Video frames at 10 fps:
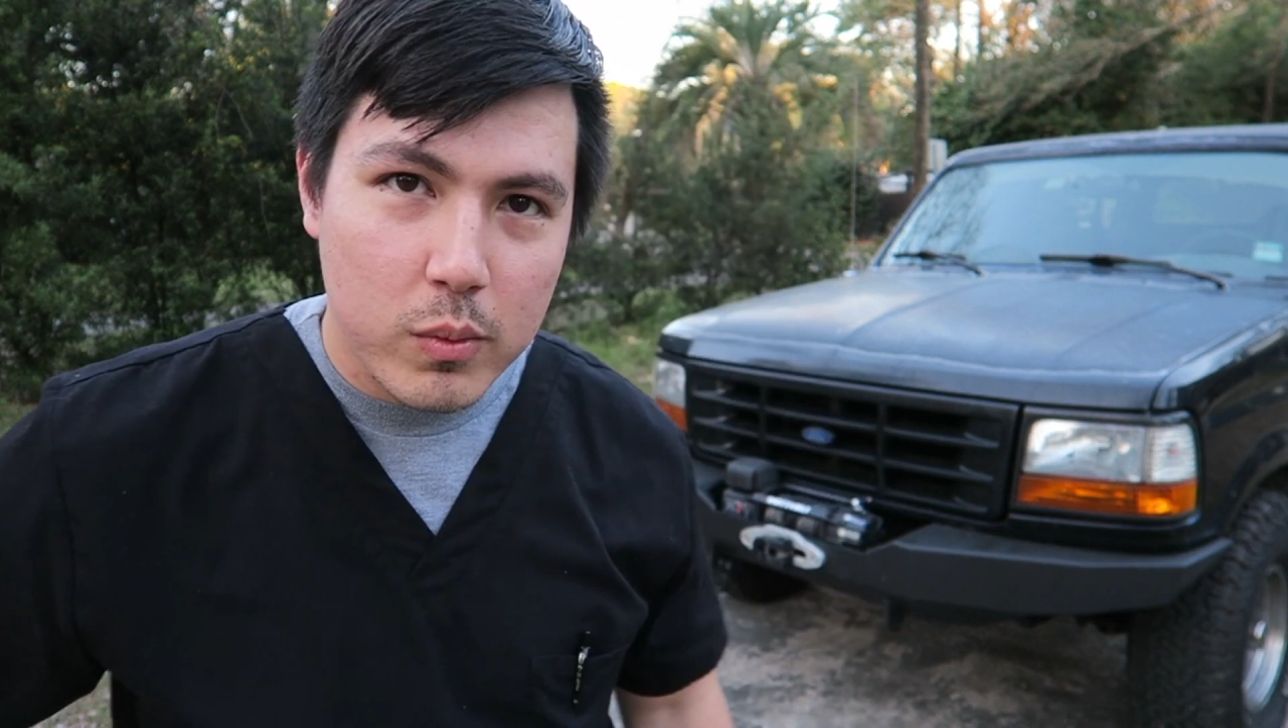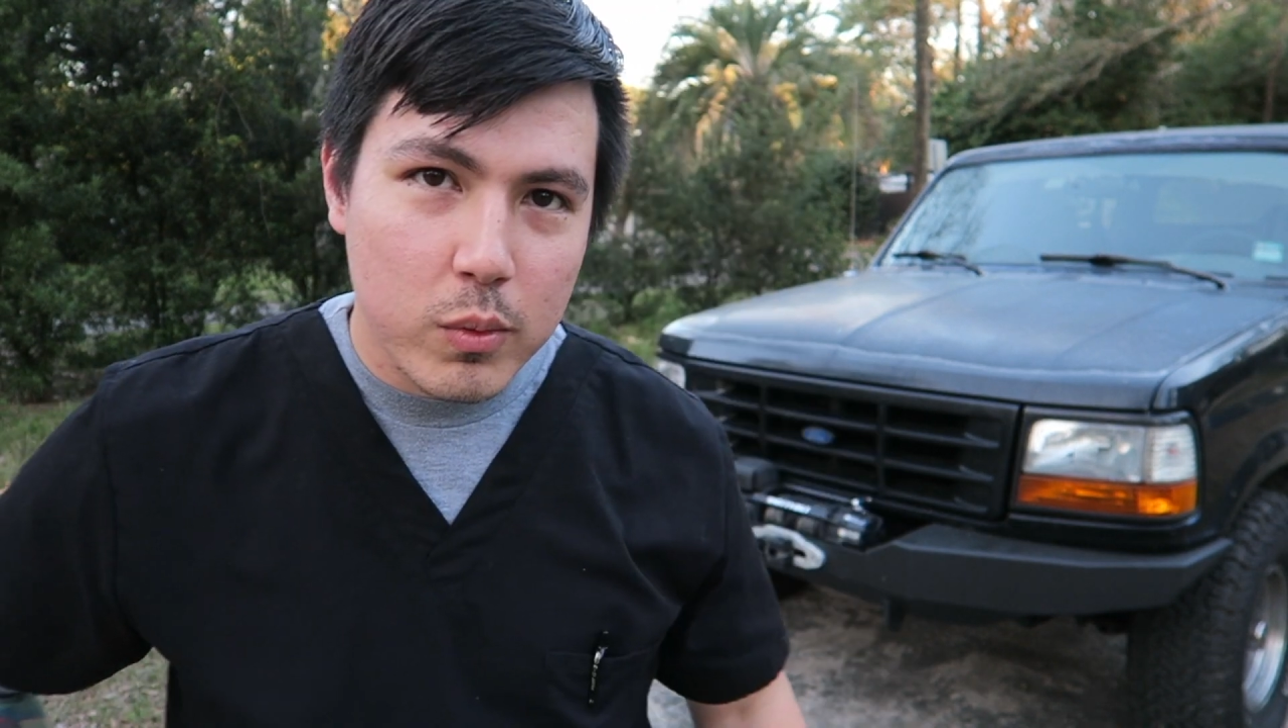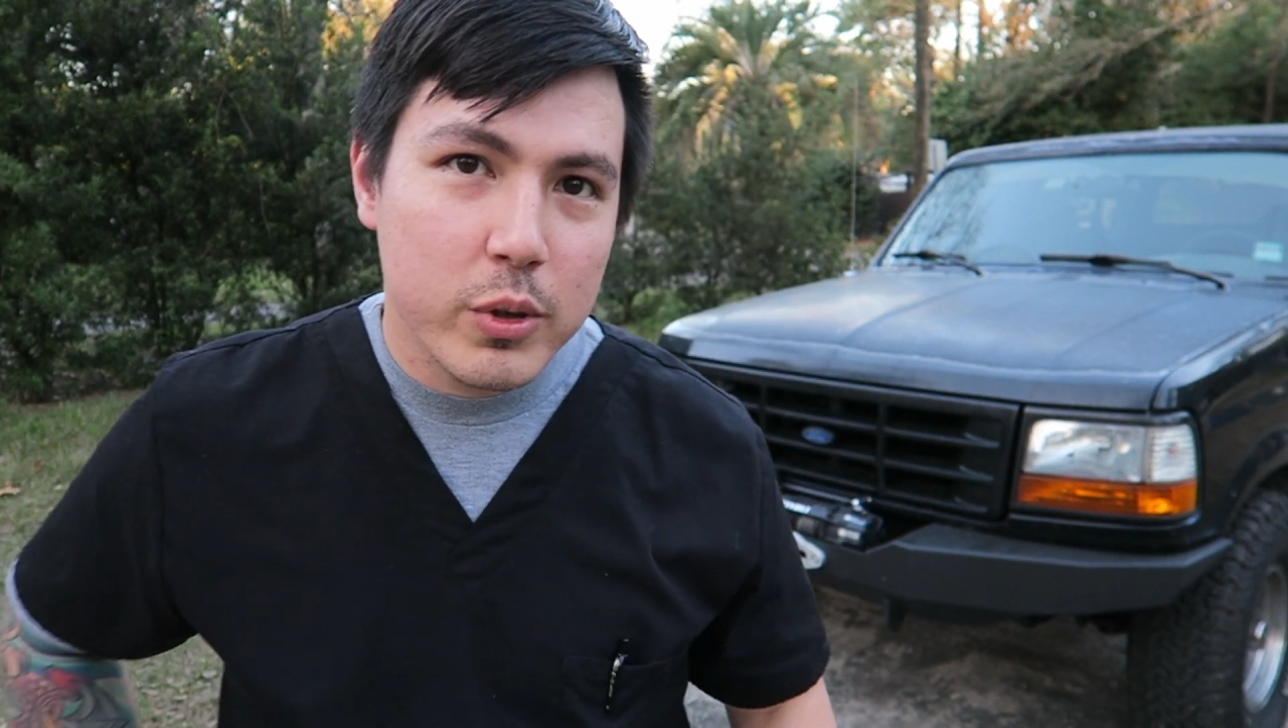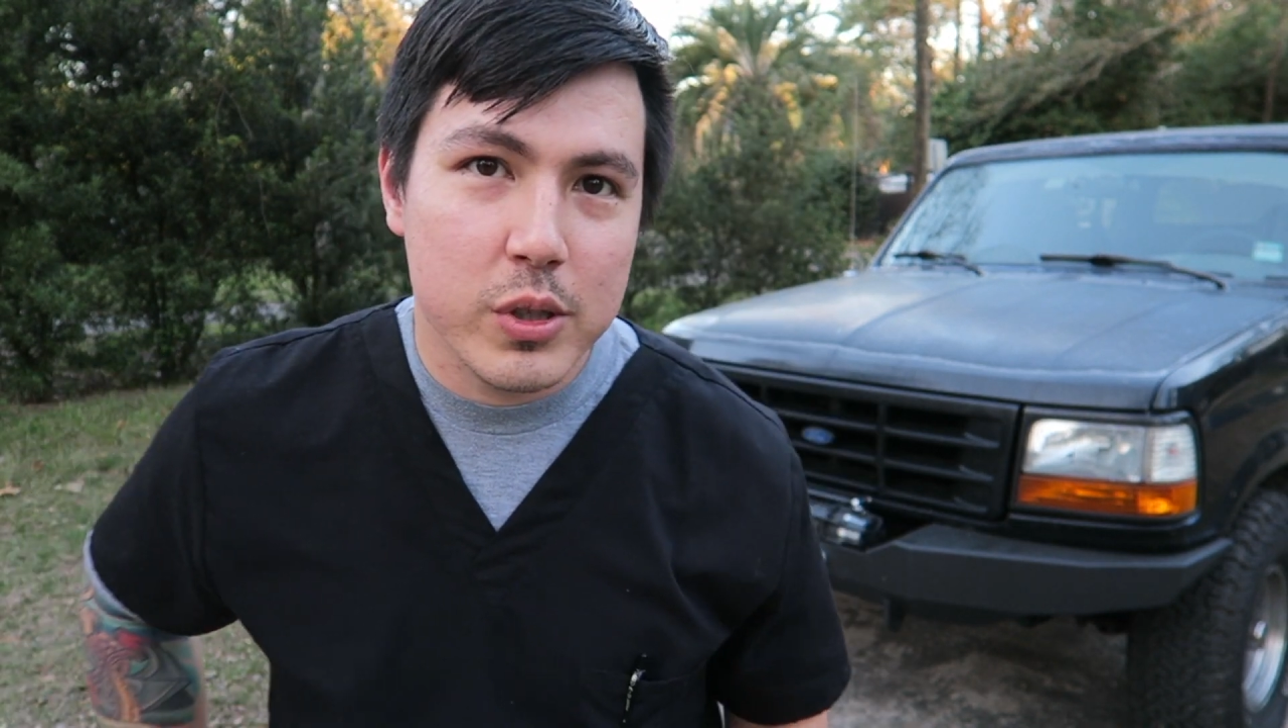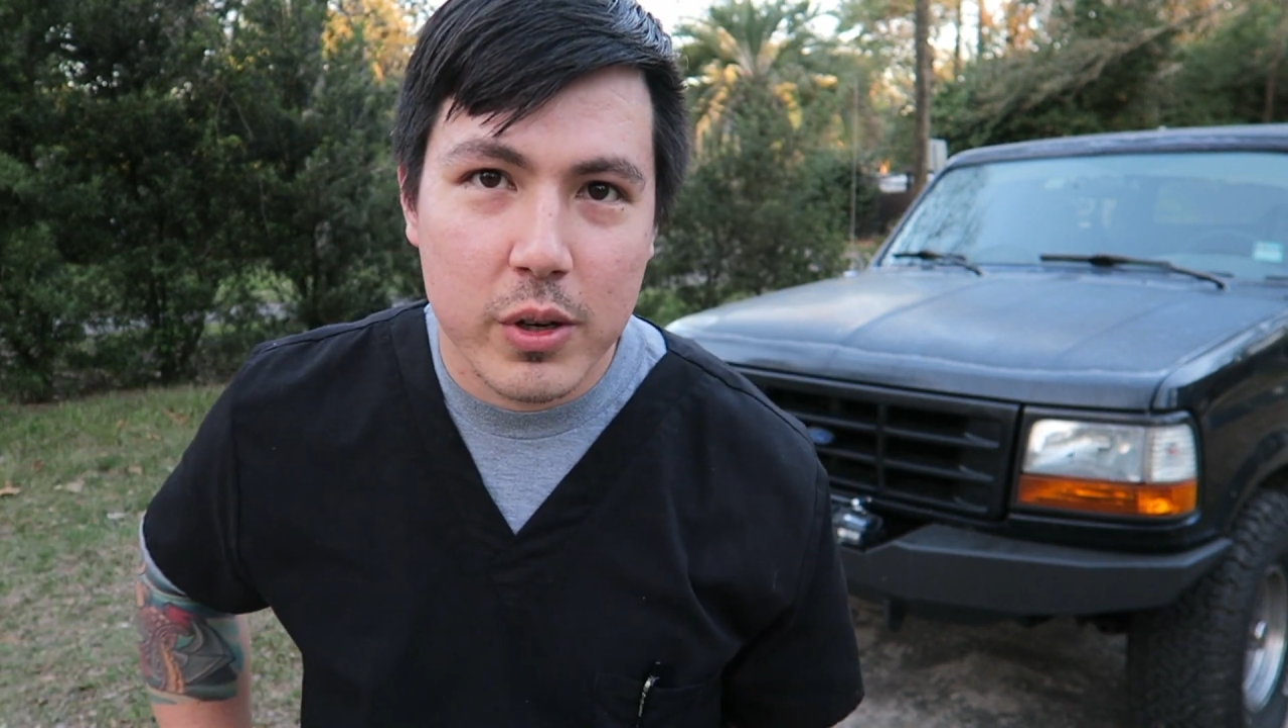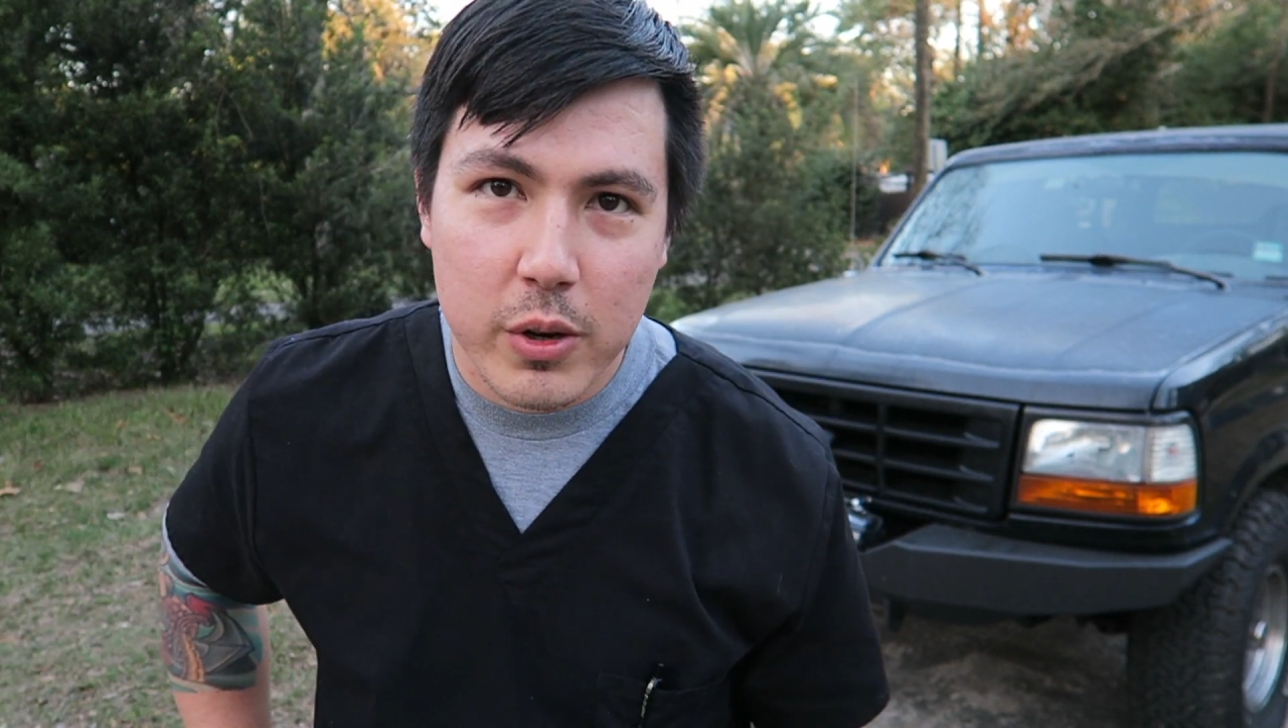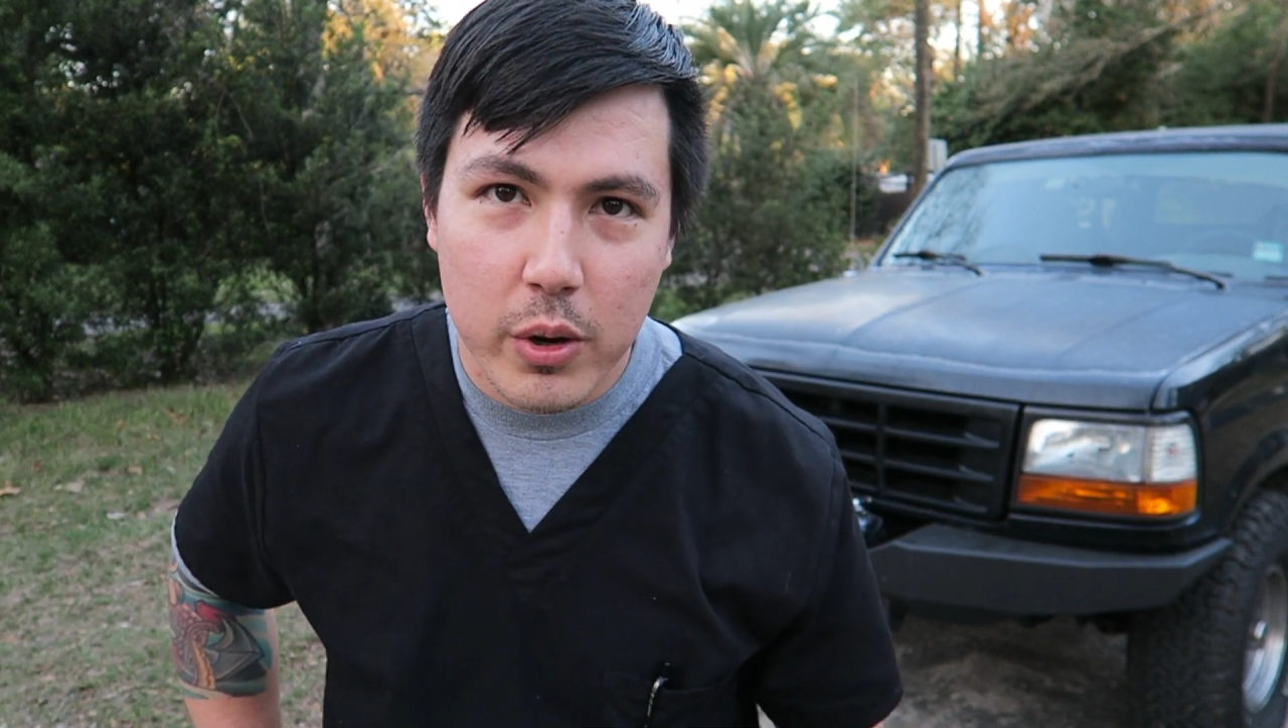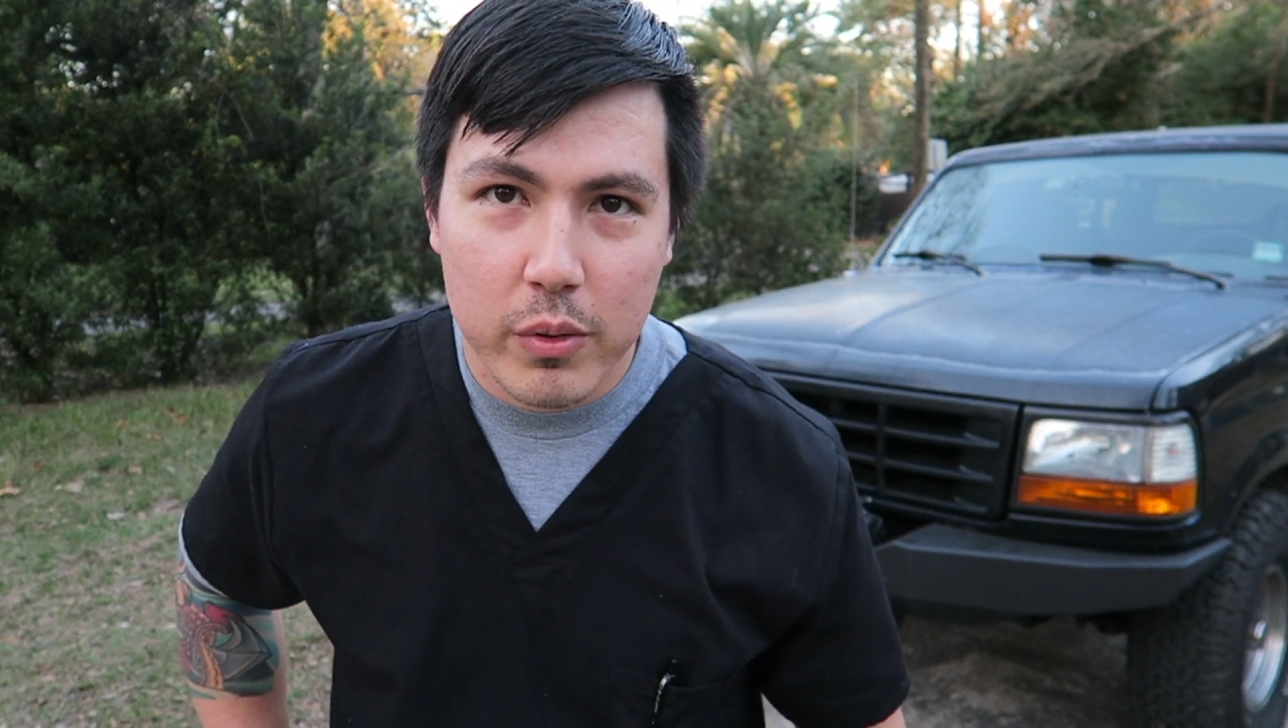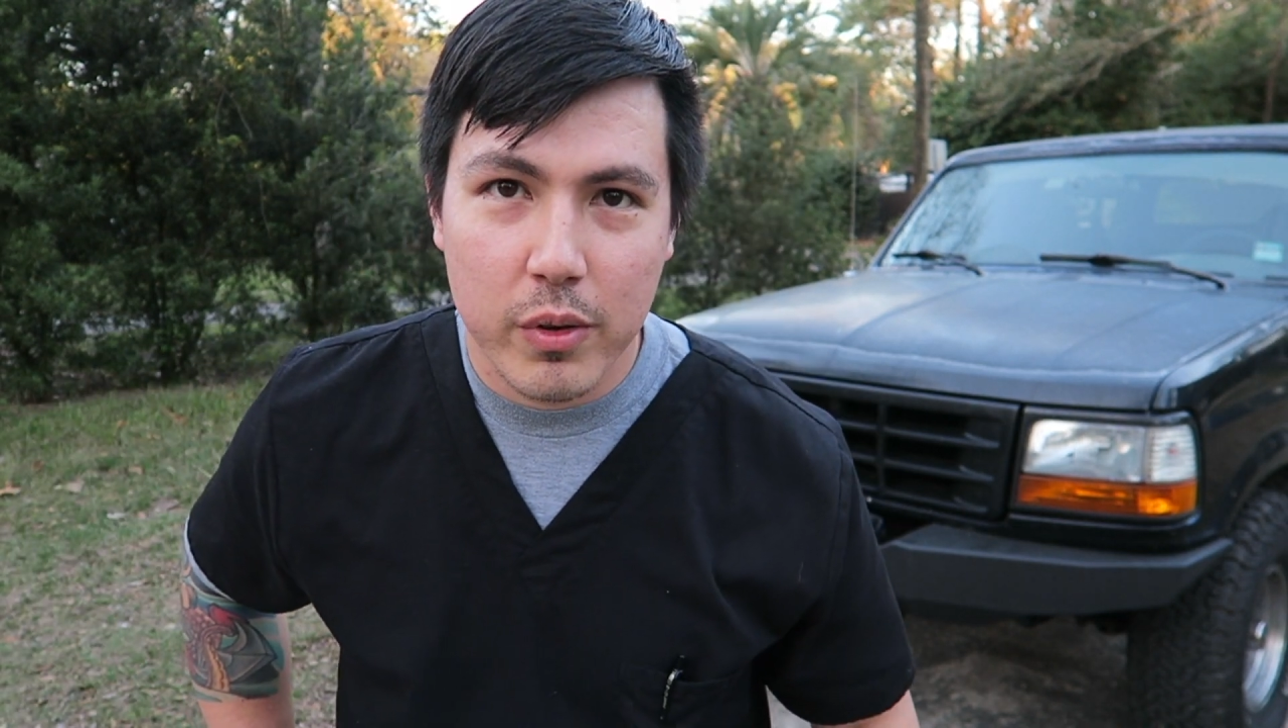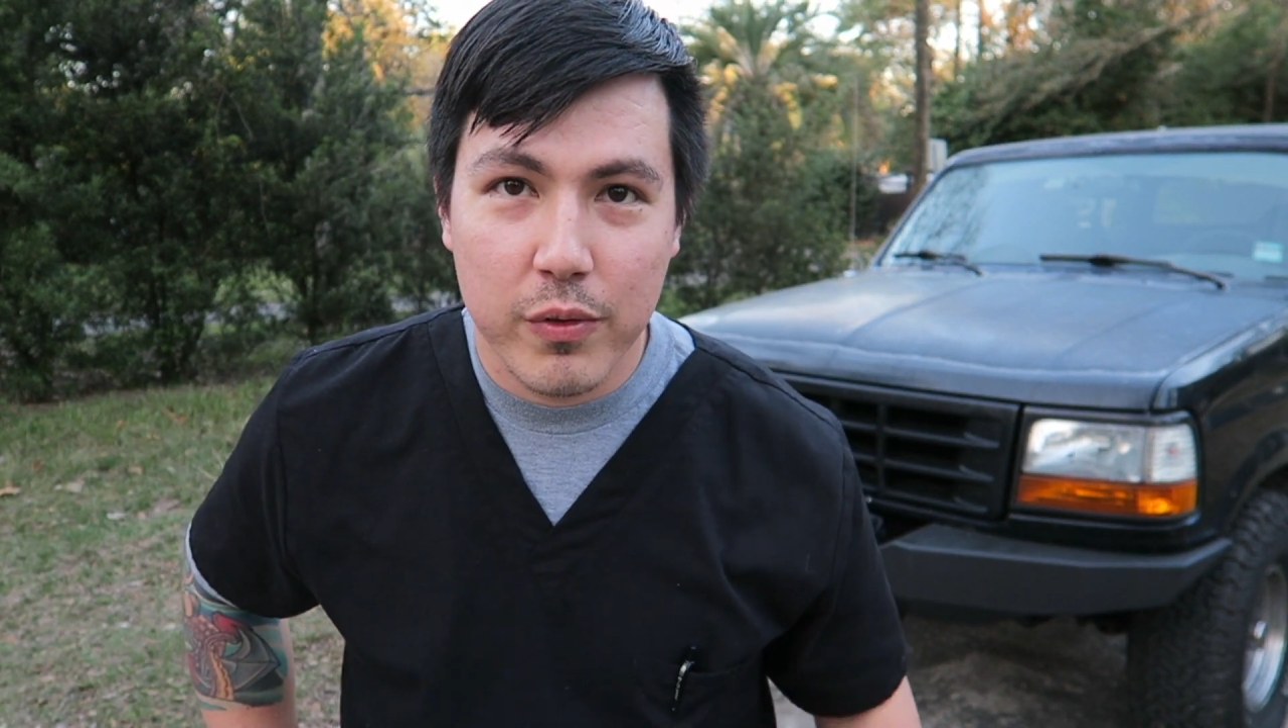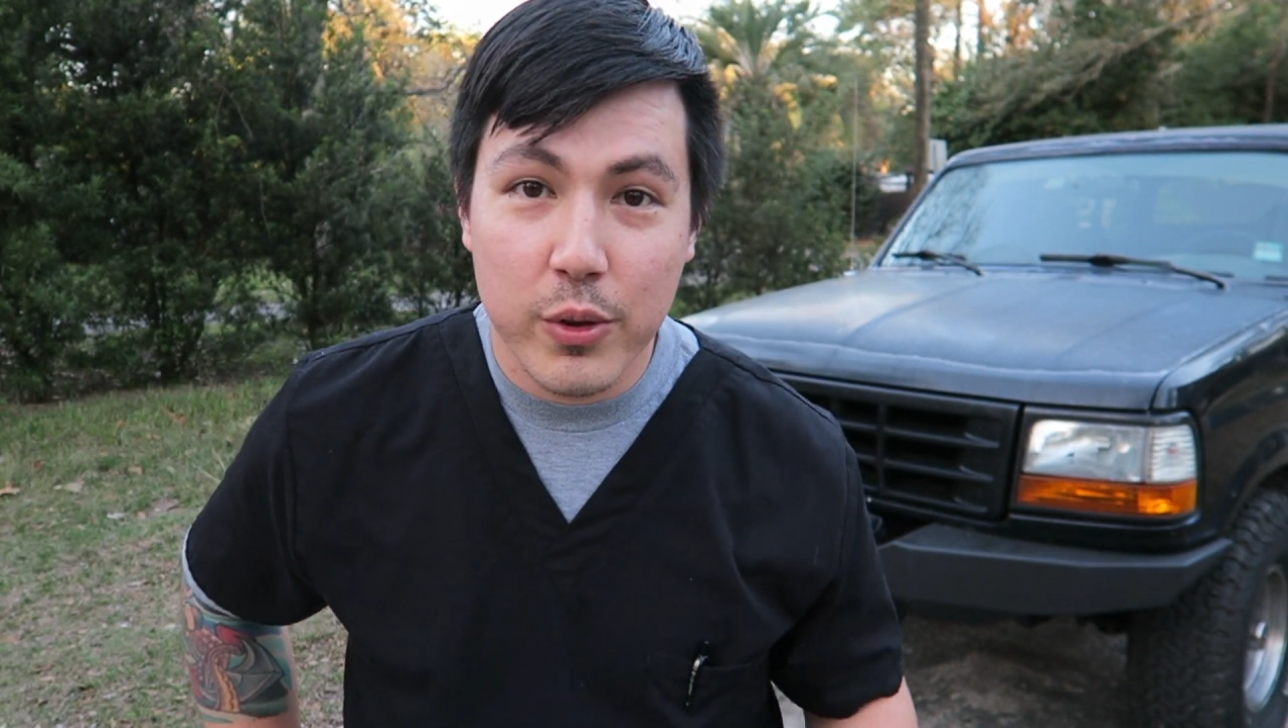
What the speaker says: We're just gonna go over a